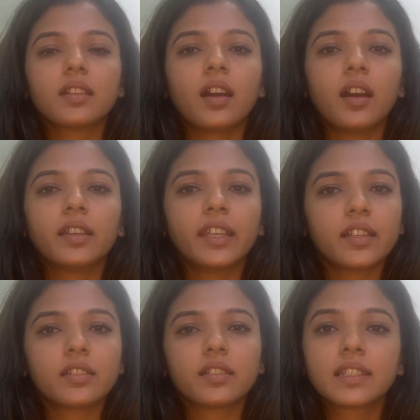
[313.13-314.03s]

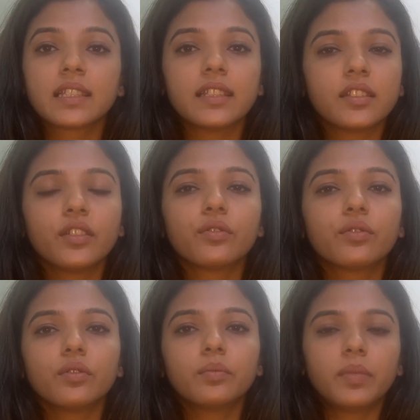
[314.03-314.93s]
Yes, it's easy to
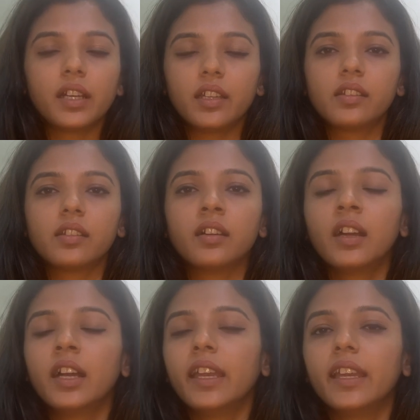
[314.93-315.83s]
do, but
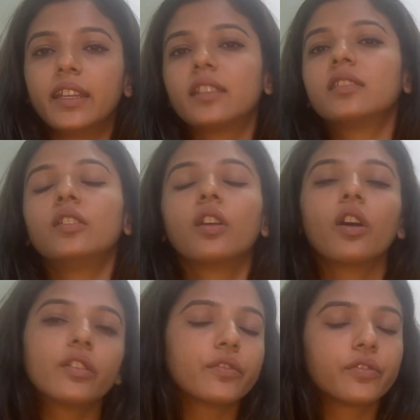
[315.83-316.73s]
it takes a lot of